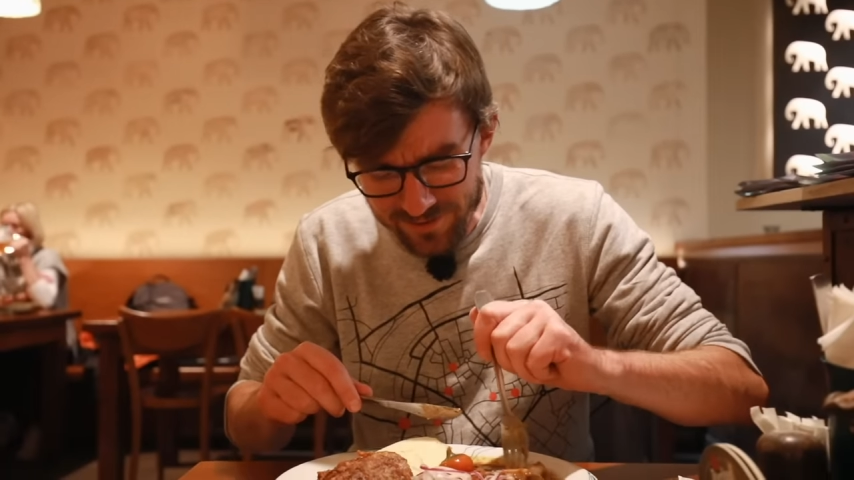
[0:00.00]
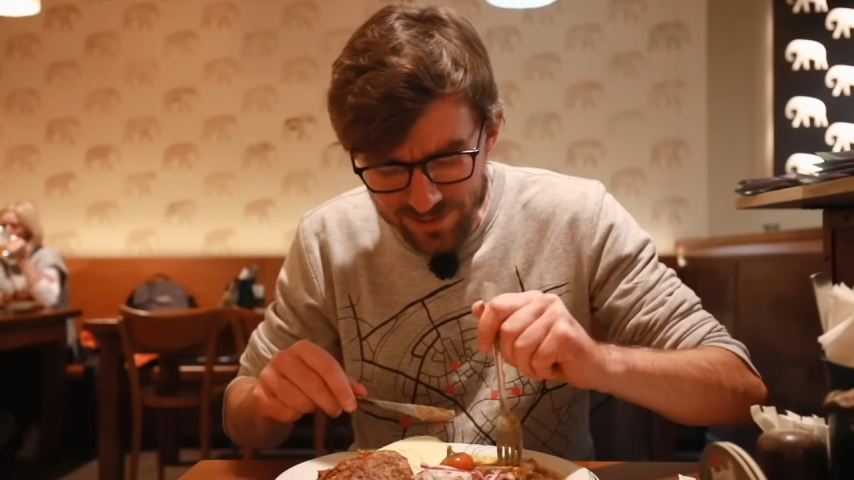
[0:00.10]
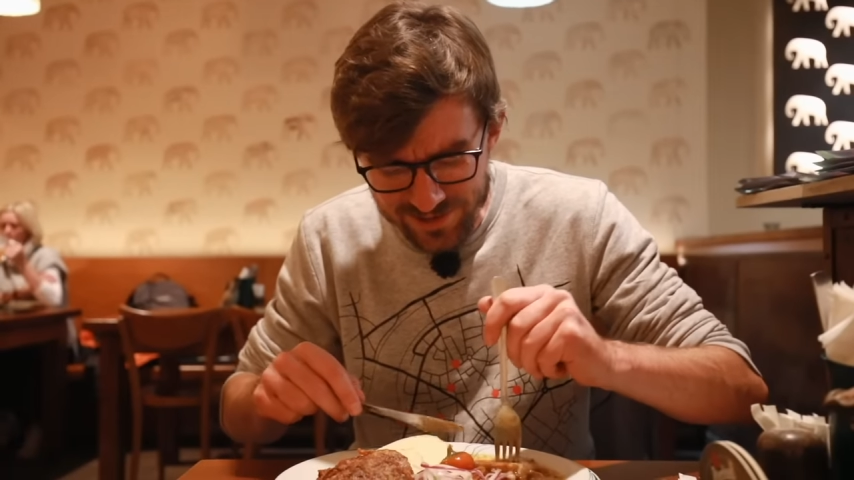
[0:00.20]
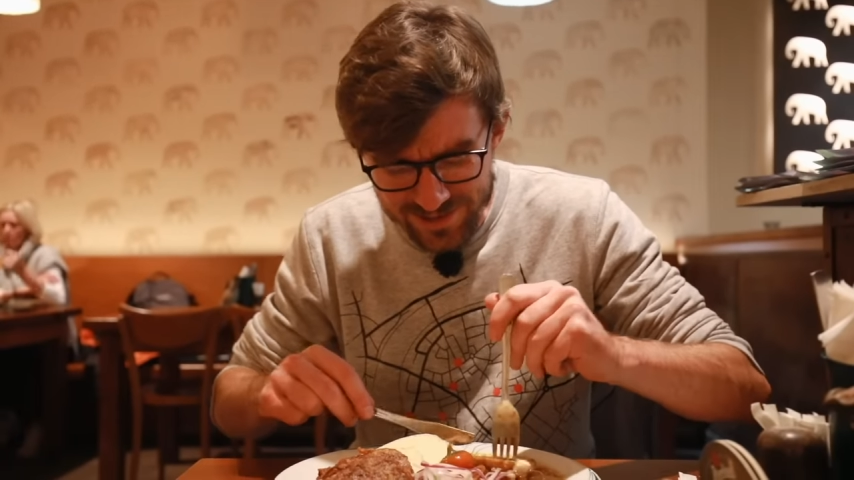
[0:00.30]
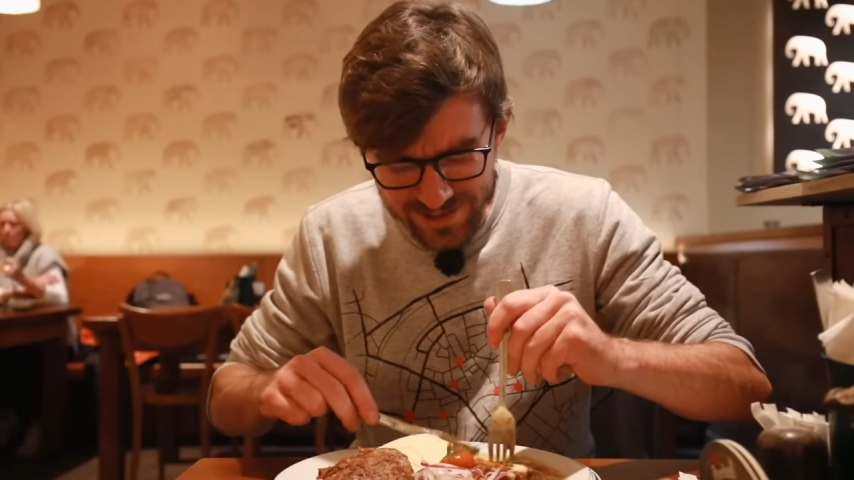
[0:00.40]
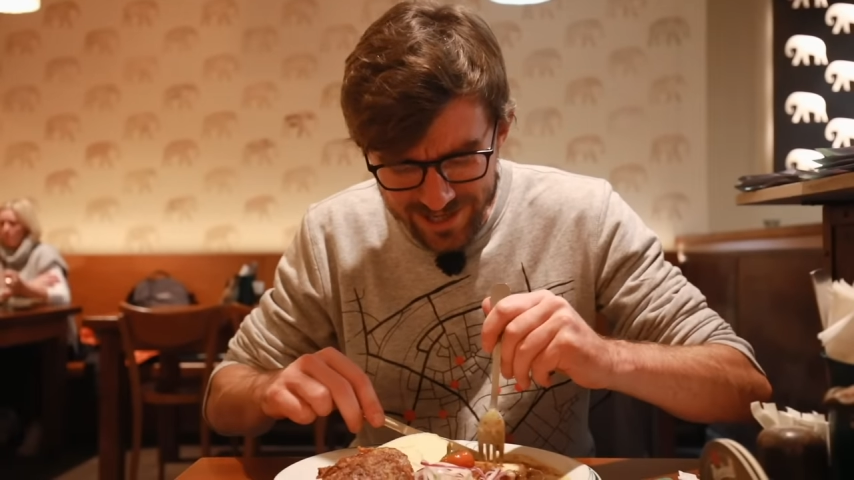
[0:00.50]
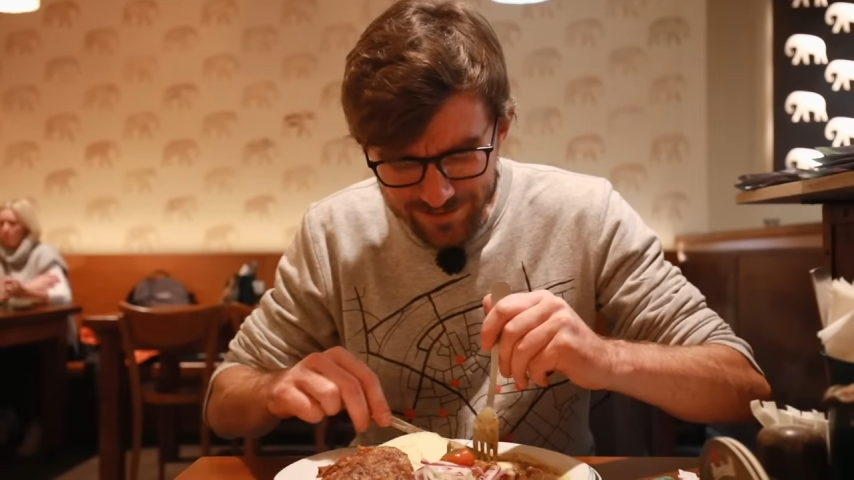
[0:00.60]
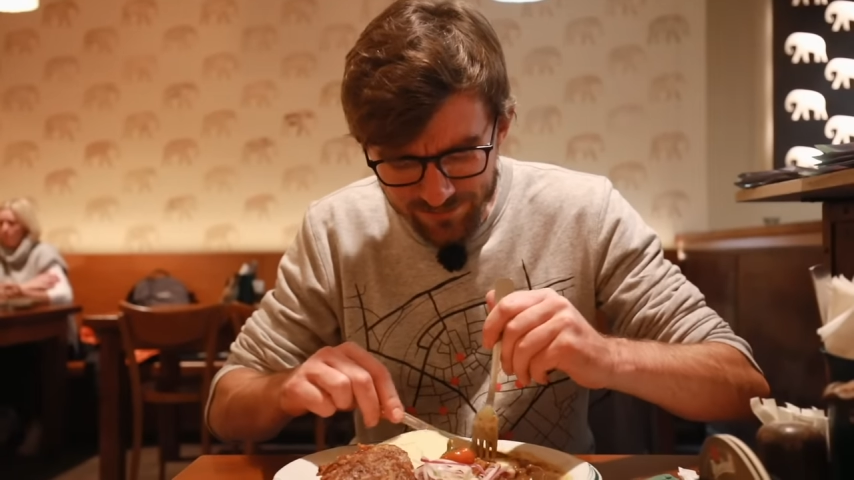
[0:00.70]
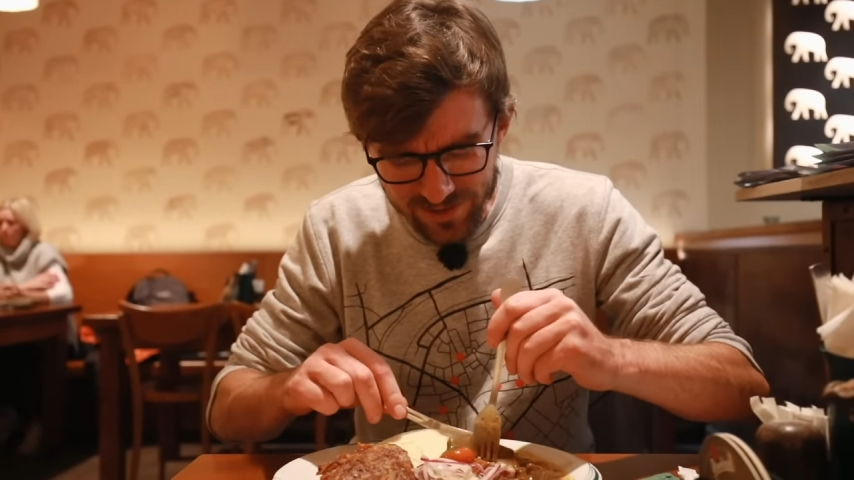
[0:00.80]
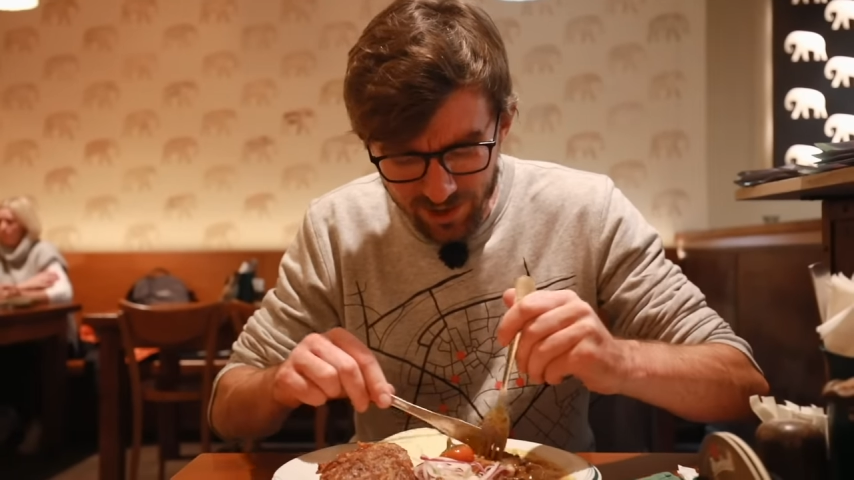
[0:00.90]
of beers today
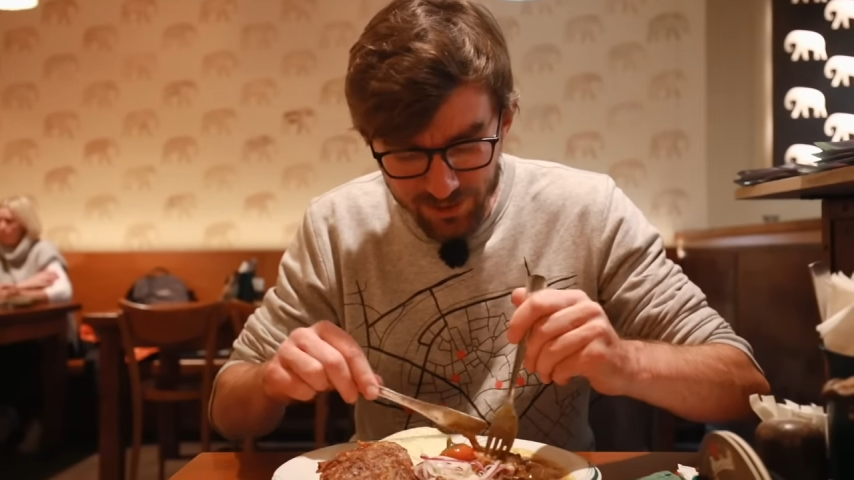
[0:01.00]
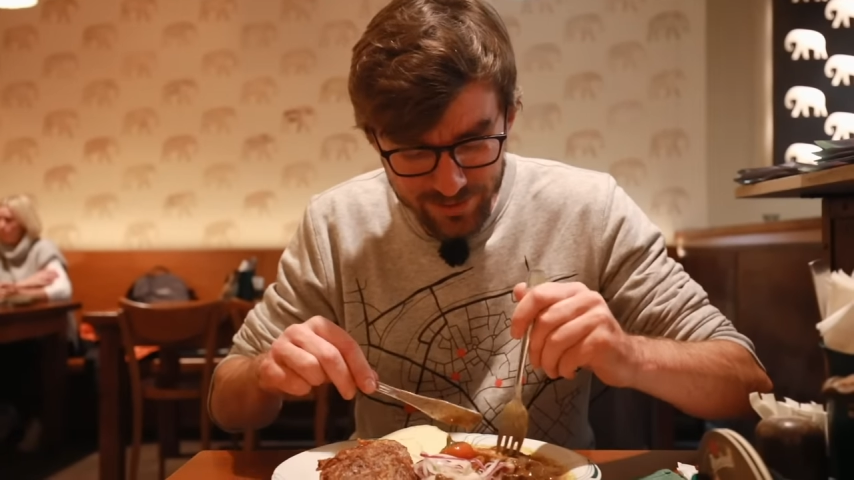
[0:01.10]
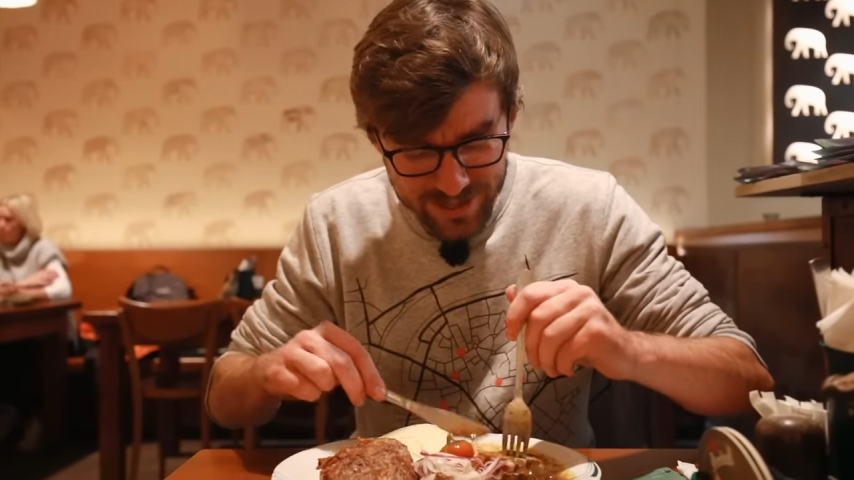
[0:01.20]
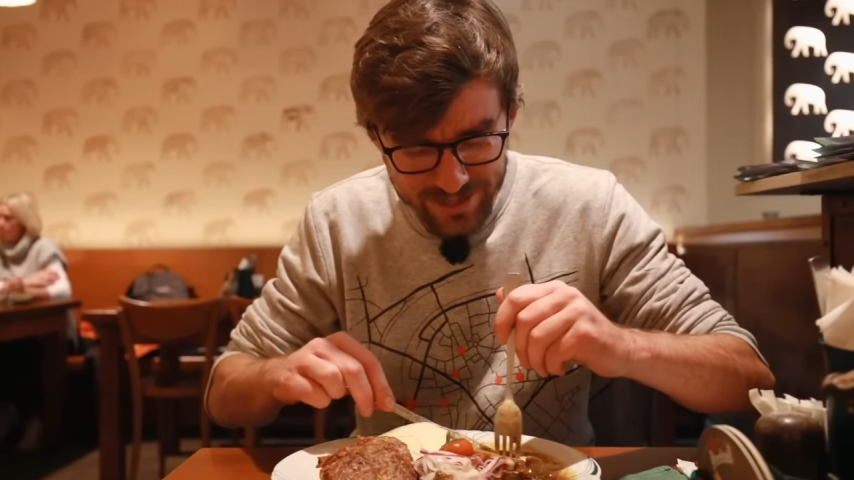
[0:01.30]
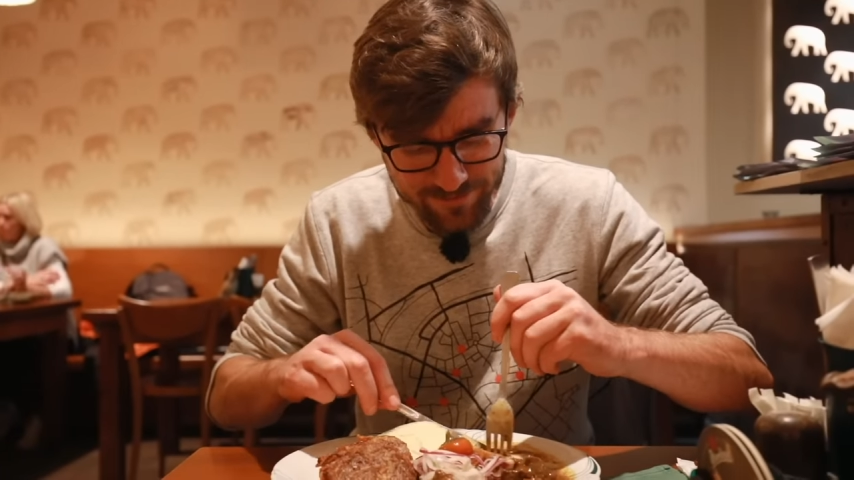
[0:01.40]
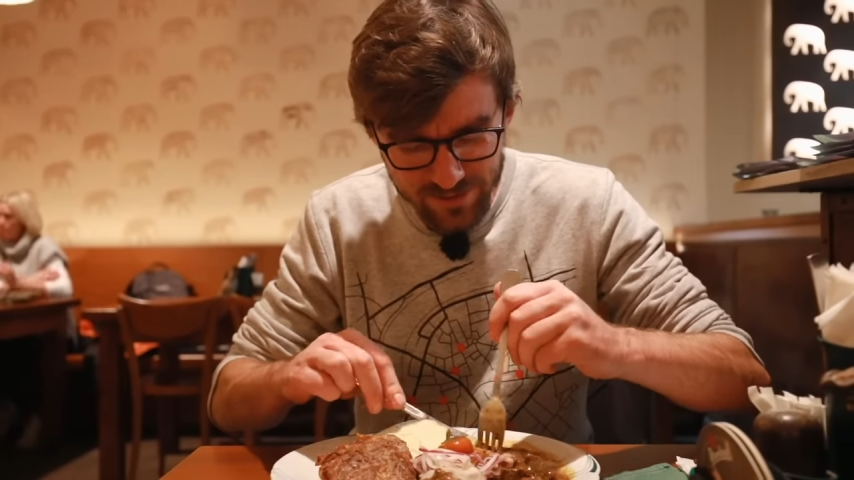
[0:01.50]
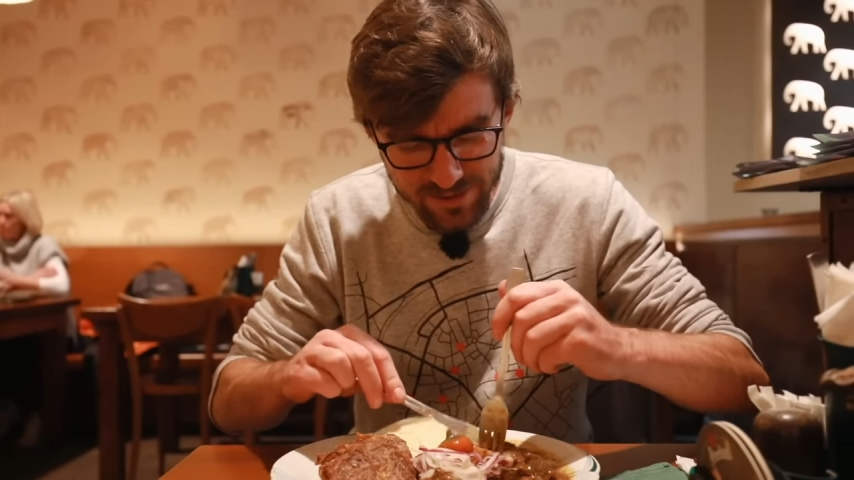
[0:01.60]
already,